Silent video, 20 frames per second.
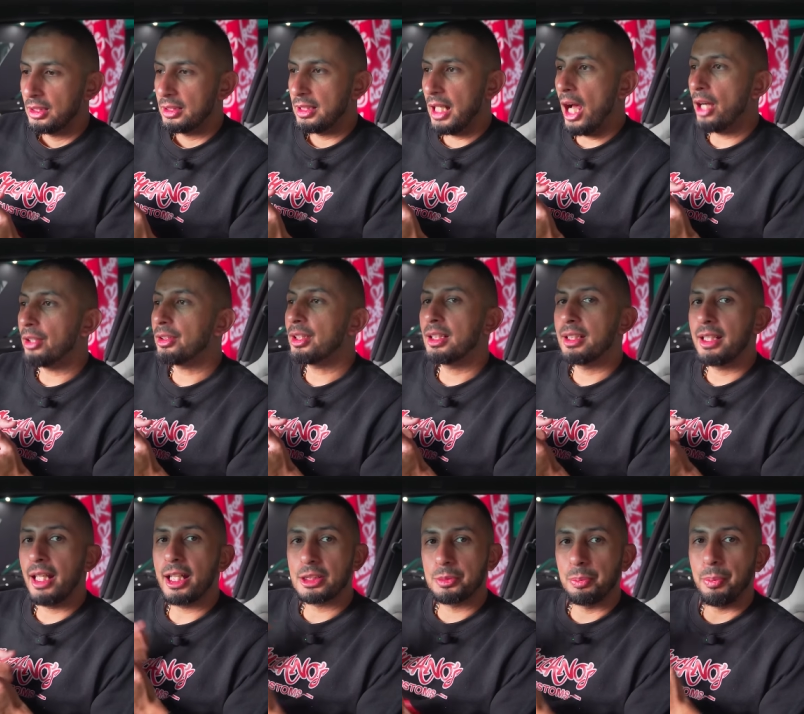Now the
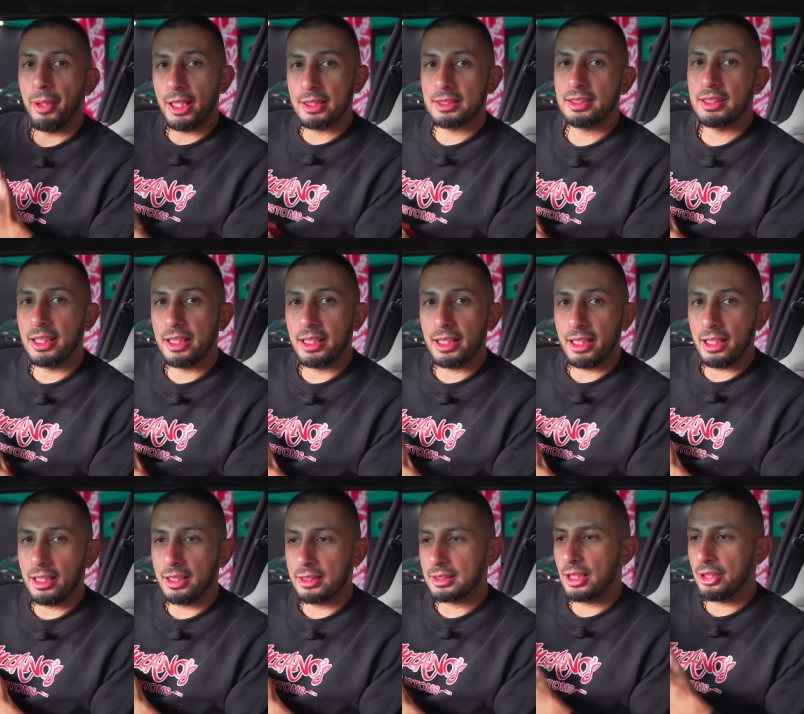next best thing
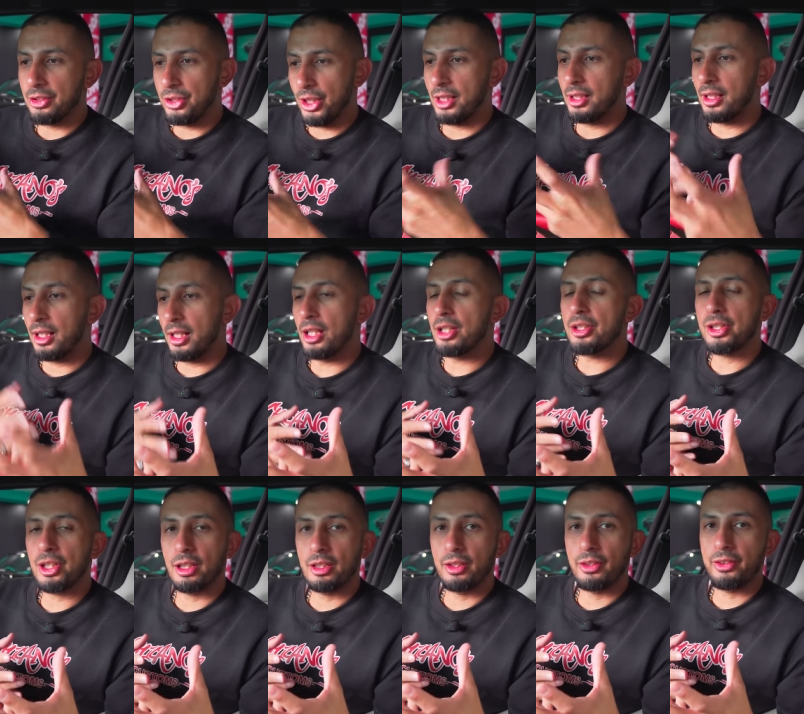is the
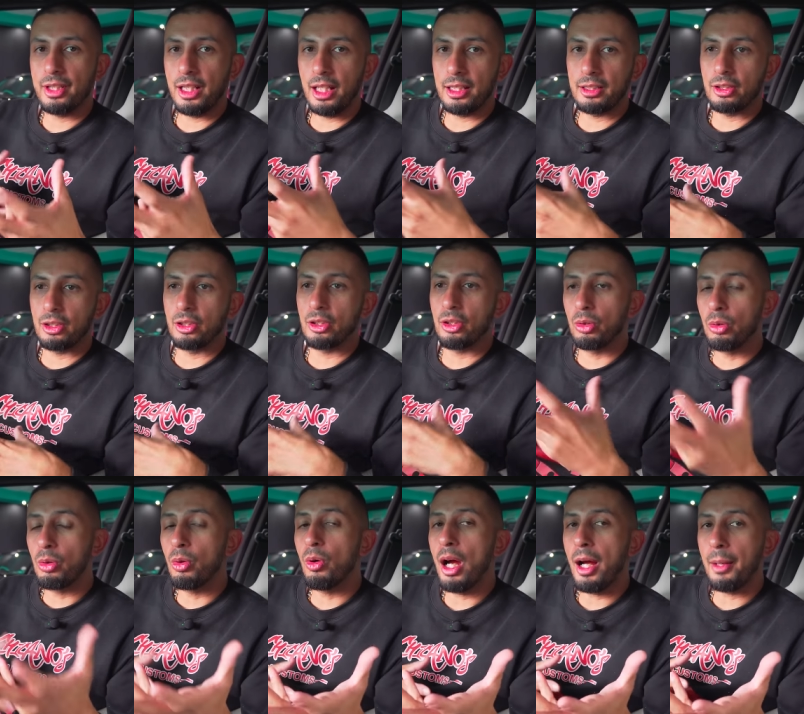generations that
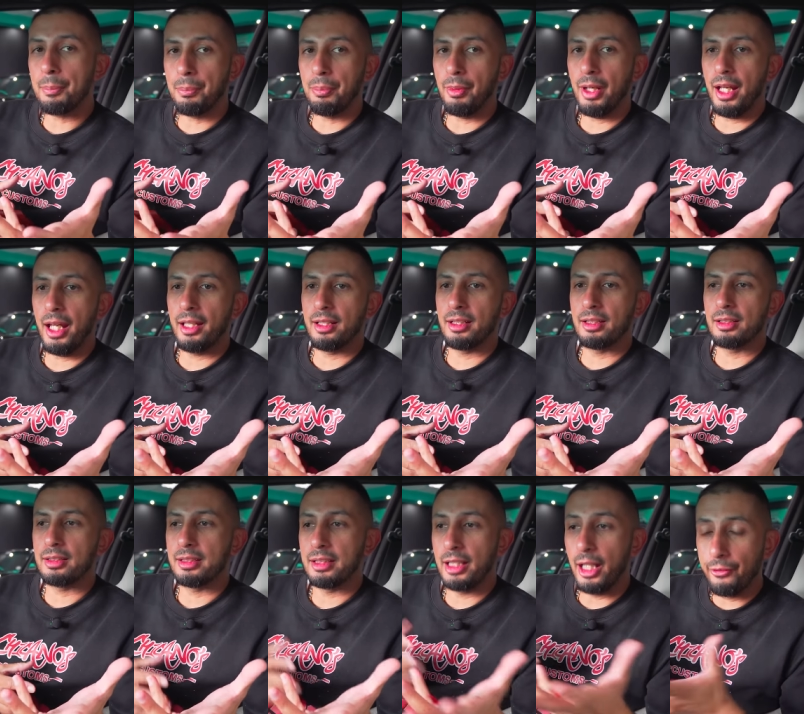grew up and
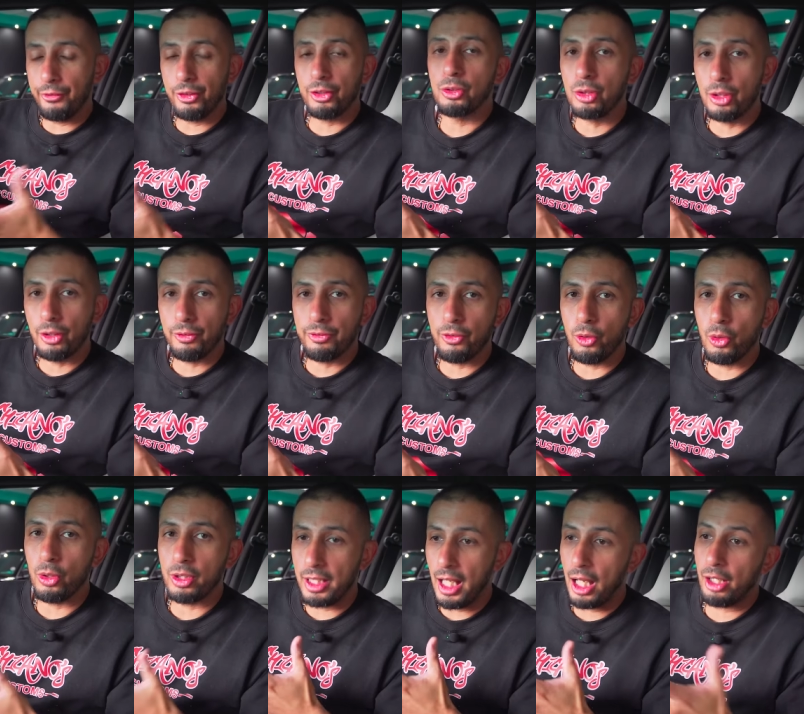never could
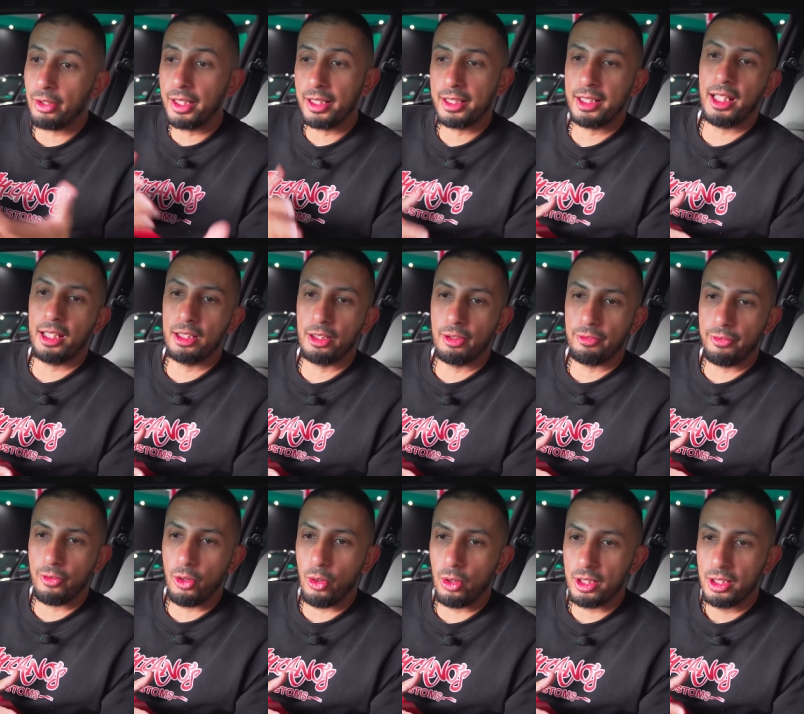afford, now they can
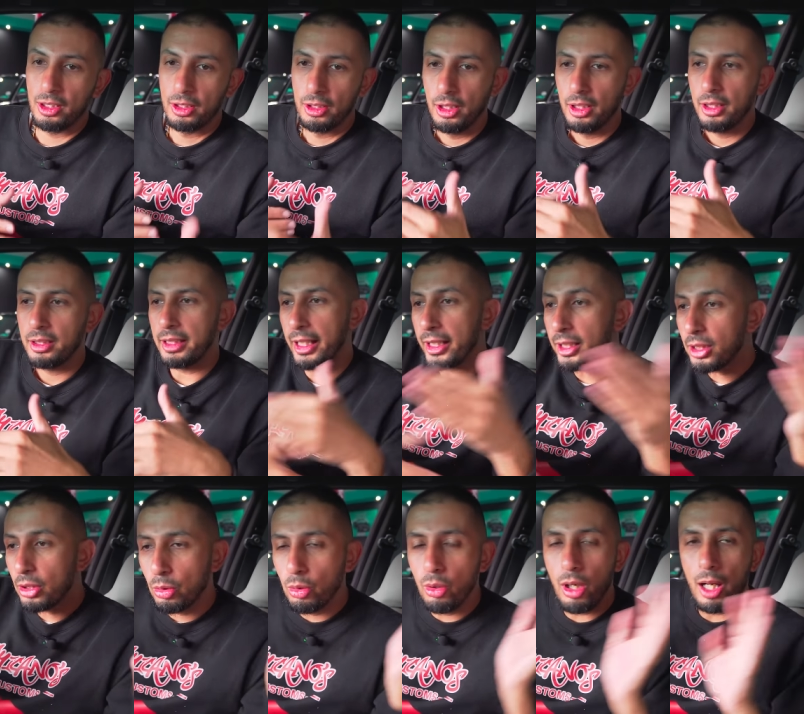afford. They
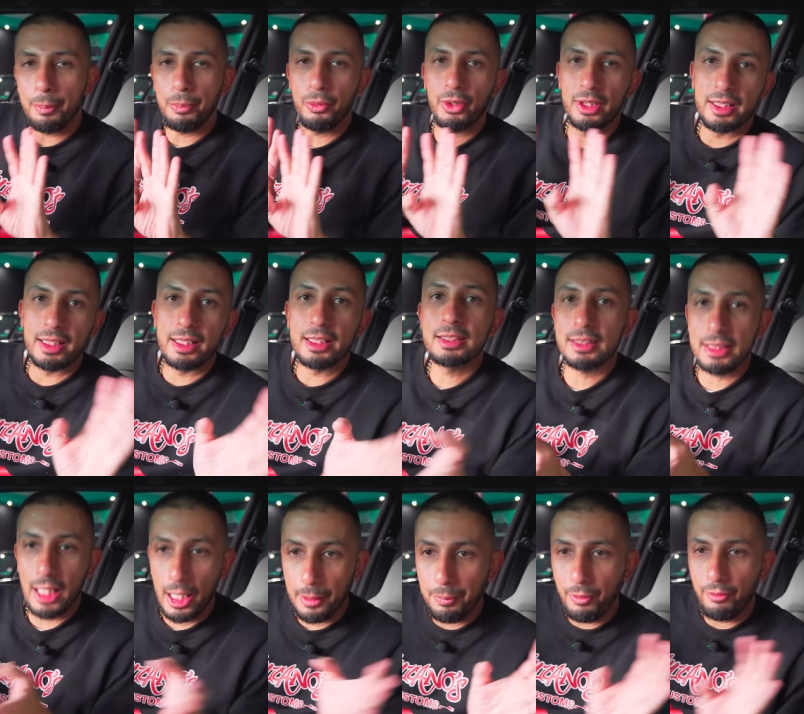grew up with these
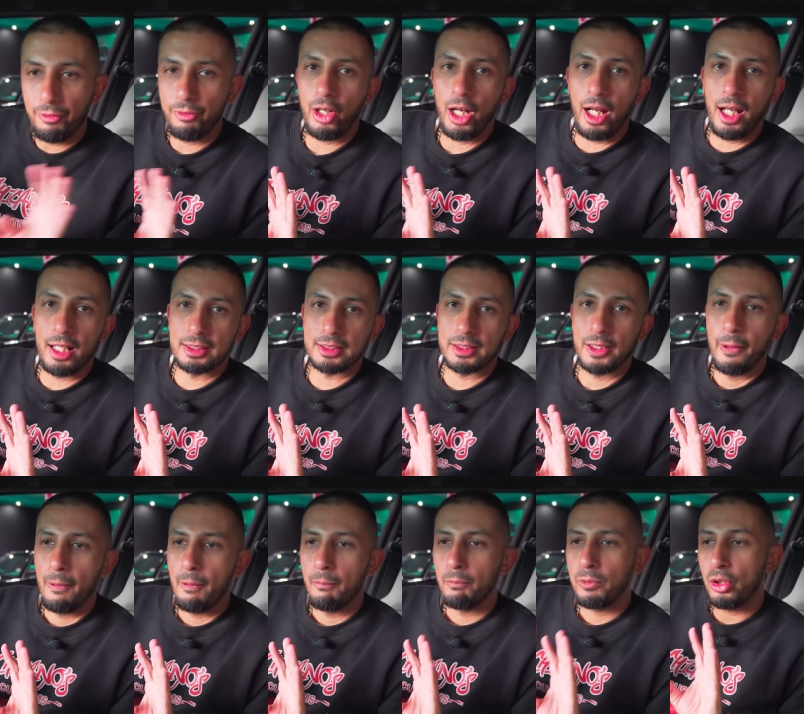type of cars,
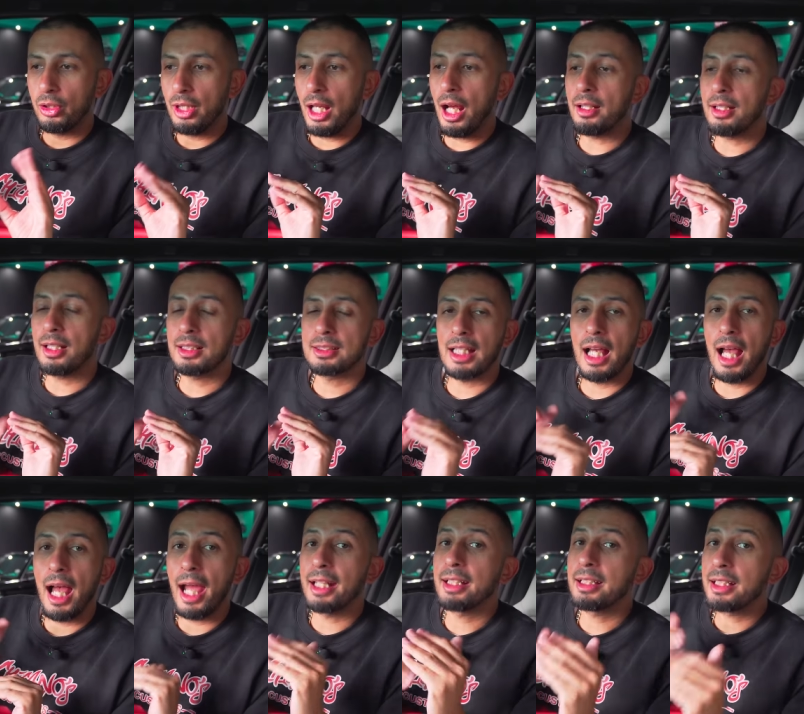so now there's a
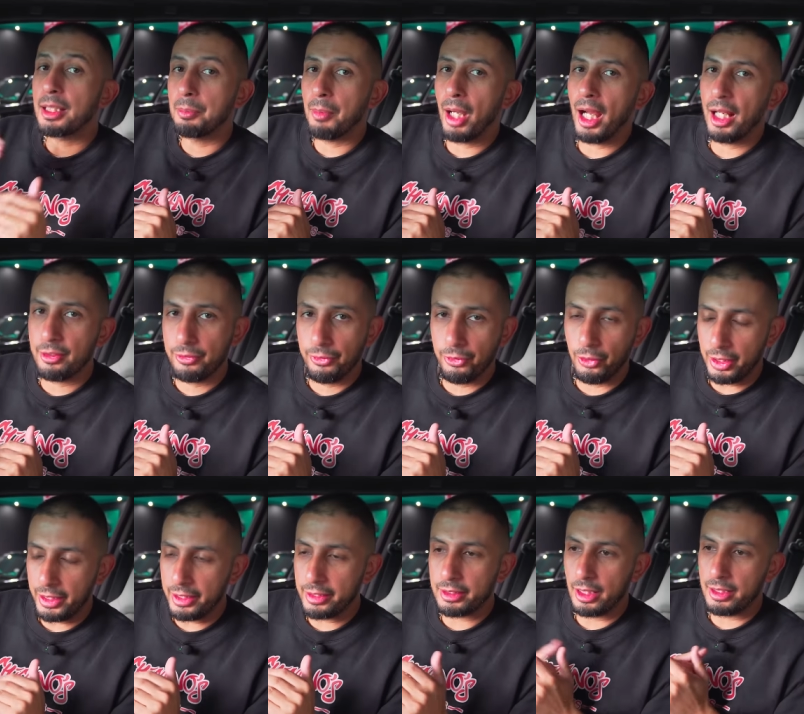high demand for
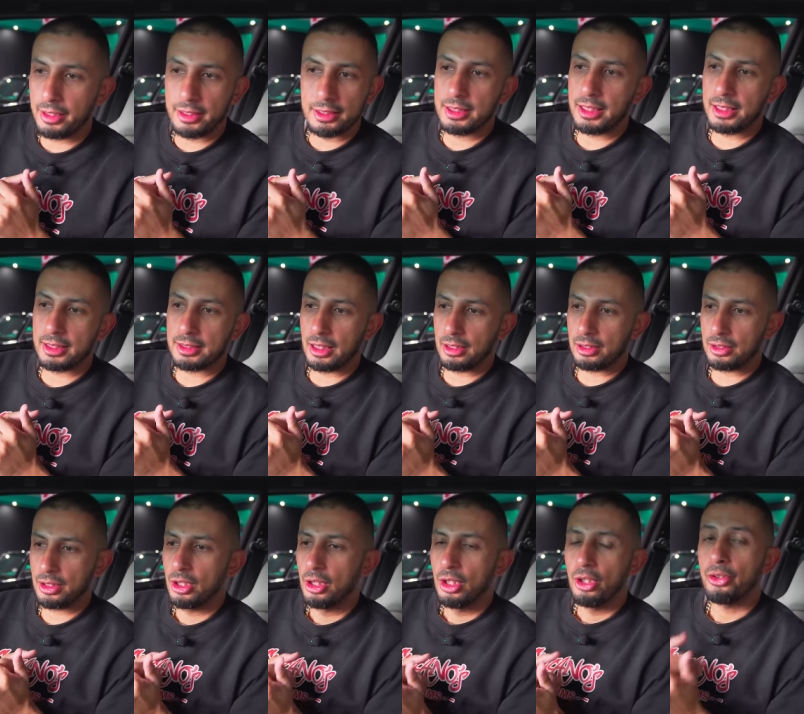E36s.
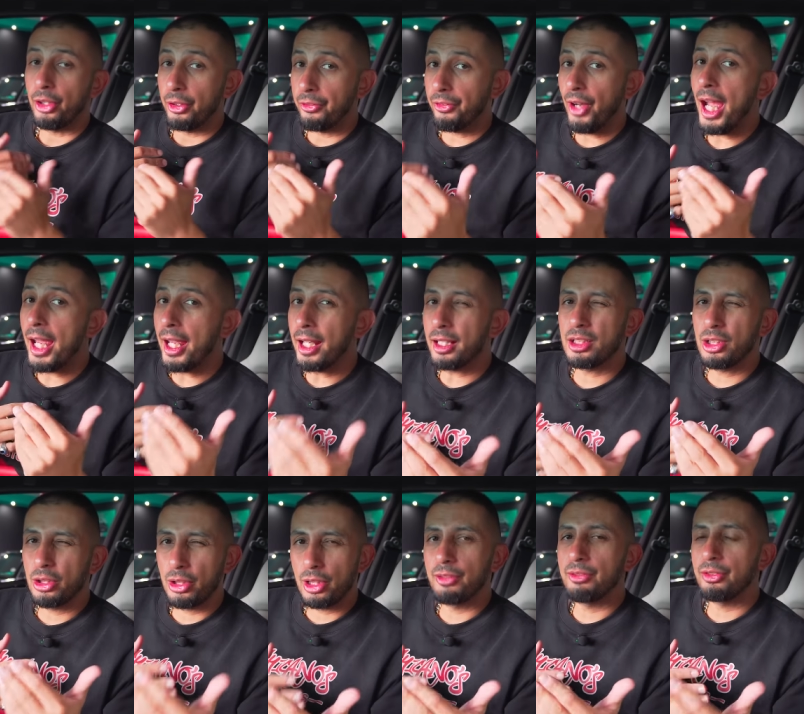So if I had
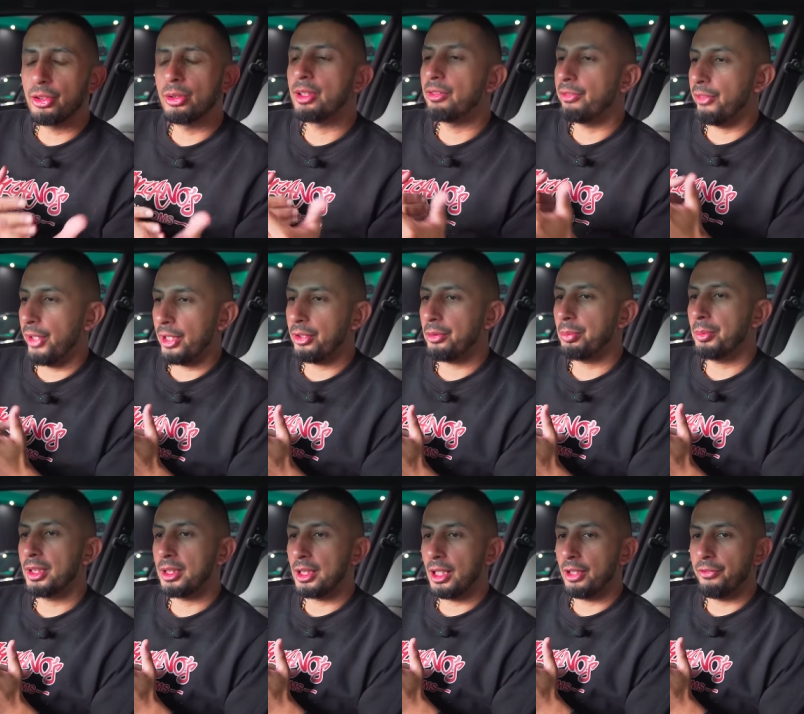to give you
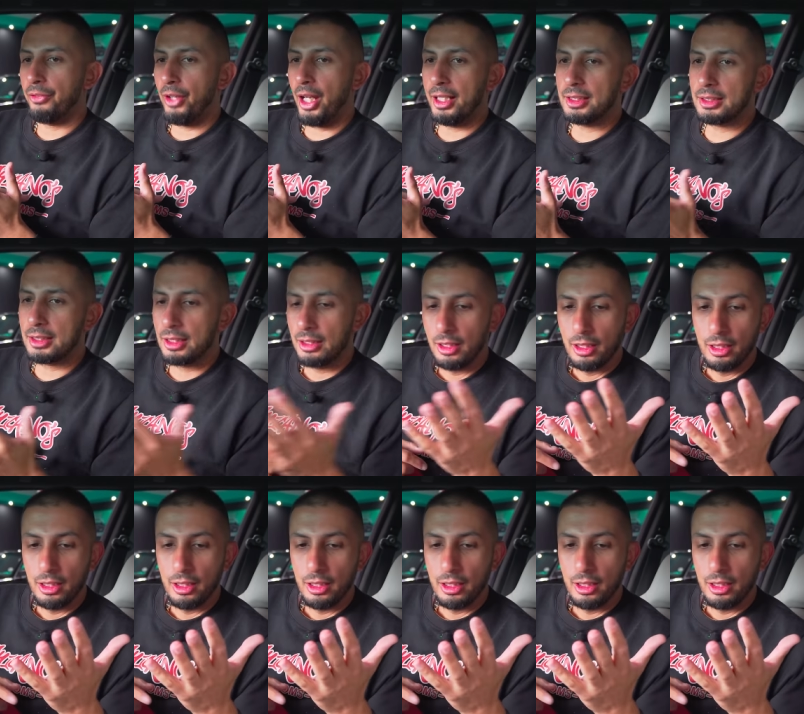investment advice,